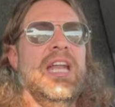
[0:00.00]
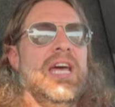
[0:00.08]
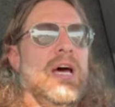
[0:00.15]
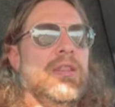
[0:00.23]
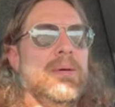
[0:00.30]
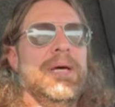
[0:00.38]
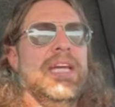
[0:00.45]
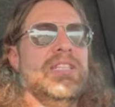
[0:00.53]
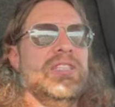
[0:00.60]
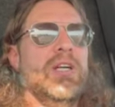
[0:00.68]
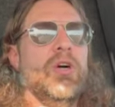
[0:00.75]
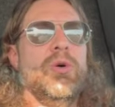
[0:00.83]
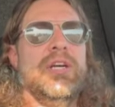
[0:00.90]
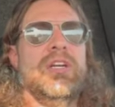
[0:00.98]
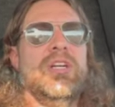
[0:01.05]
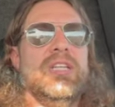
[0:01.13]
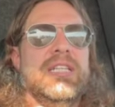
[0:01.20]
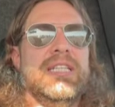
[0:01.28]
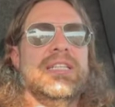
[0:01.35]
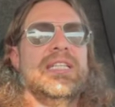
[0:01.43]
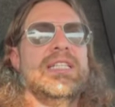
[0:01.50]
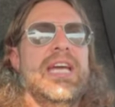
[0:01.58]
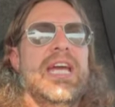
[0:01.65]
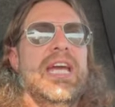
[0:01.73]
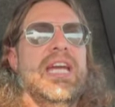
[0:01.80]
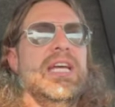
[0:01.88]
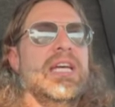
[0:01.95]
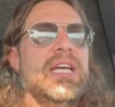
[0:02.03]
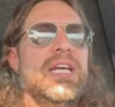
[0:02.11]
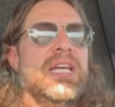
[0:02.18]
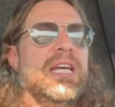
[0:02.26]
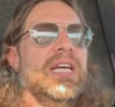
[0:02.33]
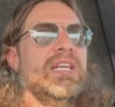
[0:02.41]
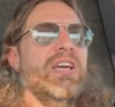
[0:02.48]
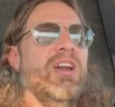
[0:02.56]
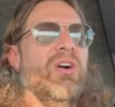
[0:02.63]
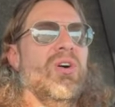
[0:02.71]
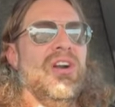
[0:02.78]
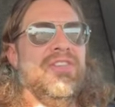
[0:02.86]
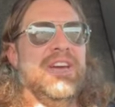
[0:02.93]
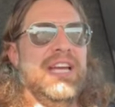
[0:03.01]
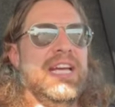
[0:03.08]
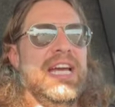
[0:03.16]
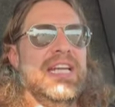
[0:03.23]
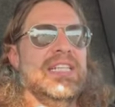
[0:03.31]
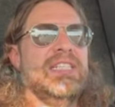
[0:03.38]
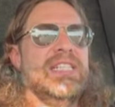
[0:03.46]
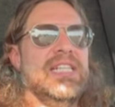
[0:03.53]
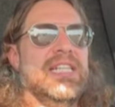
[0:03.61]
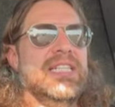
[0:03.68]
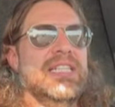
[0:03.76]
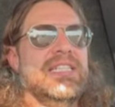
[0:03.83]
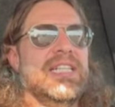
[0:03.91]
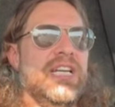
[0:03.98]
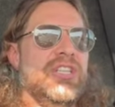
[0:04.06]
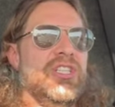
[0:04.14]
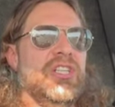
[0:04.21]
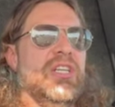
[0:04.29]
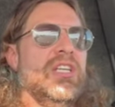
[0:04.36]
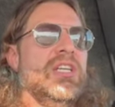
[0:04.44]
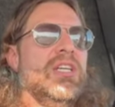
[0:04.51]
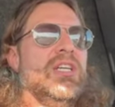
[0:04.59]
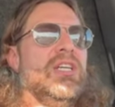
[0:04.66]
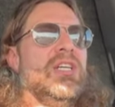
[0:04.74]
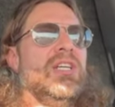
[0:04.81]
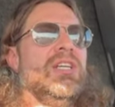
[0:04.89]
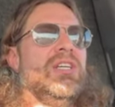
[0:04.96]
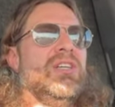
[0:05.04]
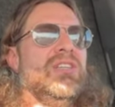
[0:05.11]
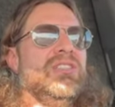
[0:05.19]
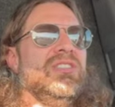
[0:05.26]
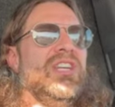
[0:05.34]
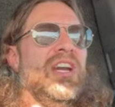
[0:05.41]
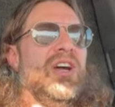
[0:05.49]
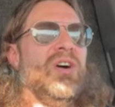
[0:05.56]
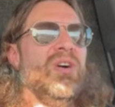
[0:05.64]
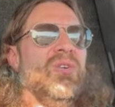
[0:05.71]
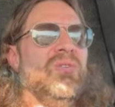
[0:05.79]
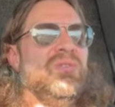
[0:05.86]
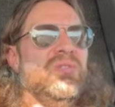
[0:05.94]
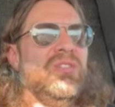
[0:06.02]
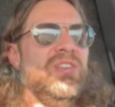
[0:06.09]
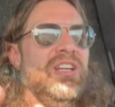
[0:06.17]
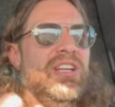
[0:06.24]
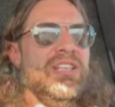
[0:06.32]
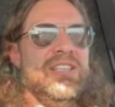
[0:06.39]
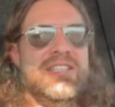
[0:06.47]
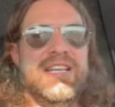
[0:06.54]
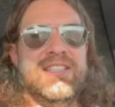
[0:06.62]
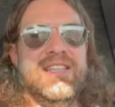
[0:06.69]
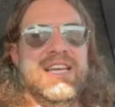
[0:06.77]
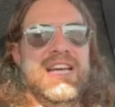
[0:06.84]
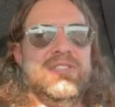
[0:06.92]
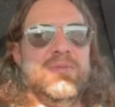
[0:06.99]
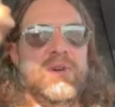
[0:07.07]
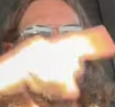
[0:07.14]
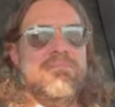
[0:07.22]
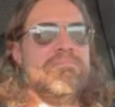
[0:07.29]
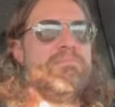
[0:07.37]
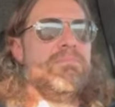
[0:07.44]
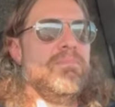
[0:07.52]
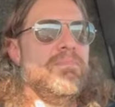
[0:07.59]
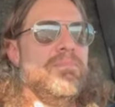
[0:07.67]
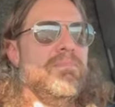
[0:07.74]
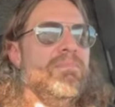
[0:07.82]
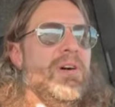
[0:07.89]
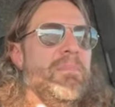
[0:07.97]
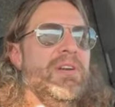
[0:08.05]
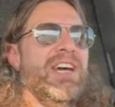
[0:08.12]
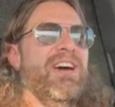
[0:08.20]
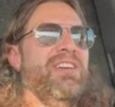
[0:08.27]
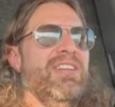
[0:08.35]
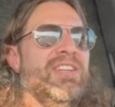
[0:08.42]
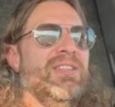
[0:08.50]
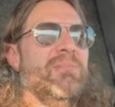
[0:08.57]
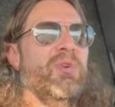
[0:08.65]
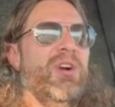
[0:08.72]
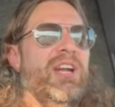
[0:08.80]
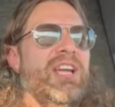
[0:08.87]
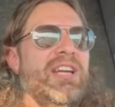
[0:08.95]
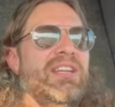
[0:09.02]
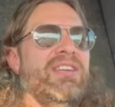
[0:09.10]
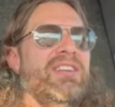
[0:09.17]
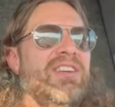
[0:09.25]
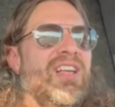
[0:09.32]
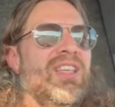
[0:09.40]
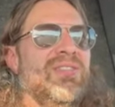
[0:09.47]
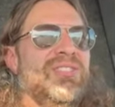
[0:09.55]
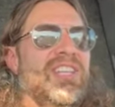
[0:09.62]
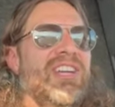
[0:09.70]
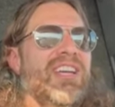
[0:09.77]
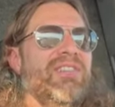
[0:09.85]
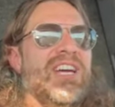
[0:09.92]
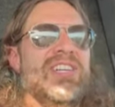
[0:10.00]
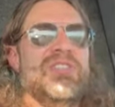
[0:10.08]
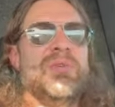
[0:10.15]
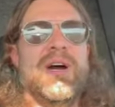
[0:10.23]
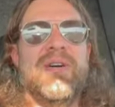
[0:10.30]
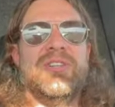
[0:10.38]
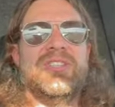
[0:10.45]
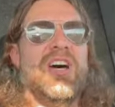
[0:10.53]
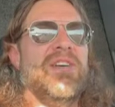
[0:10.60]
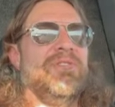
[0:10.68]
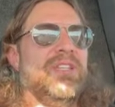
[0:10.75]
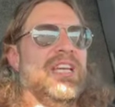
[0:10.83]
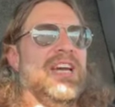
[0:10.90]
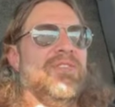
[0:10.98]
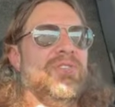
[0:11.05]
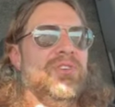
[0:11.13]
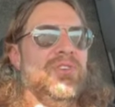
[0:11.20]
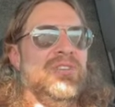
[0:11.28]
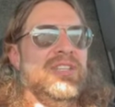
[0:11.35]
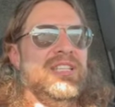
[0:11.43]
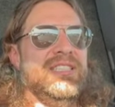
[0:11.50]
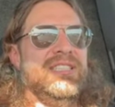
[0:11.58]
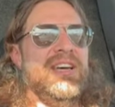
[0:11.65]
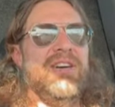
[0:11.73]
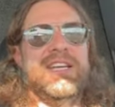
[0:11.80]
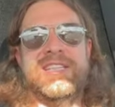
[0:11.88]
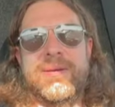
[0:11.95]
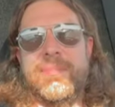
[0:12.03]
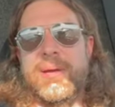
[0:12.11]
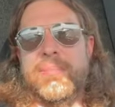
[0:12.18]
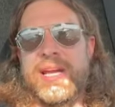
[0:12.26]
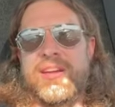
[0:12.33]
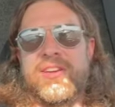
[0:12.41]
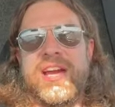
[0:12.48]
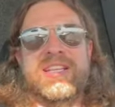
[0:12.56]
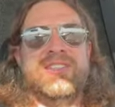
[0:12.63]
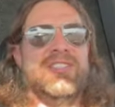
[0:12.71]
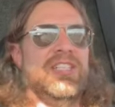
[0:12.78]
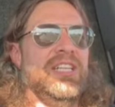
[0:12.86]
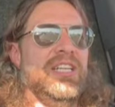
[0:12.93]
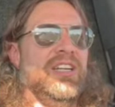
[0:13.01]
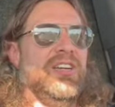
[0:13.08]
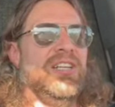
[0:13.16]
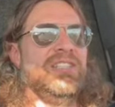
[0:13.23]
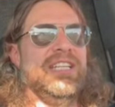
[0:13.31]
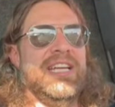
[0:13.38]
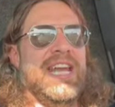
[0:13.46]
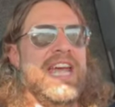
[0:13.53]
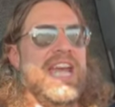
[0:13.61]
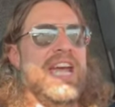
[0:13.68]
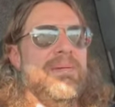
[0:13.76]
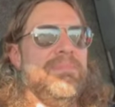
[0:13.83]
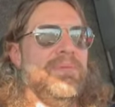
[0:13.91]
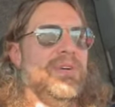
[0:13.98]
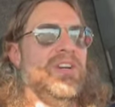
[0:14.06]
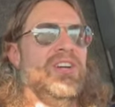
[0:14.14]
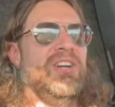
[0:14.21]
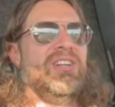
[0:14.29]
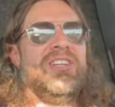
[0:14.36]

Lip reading: how the bikes are going early in the day, you know, or if I can kind of see on the schedule, you know, take the last one, bump it down into the morning, all of a sudden I've got 2 hours off in the afternoon. That's how I get my bike rides in, or take a nap, or,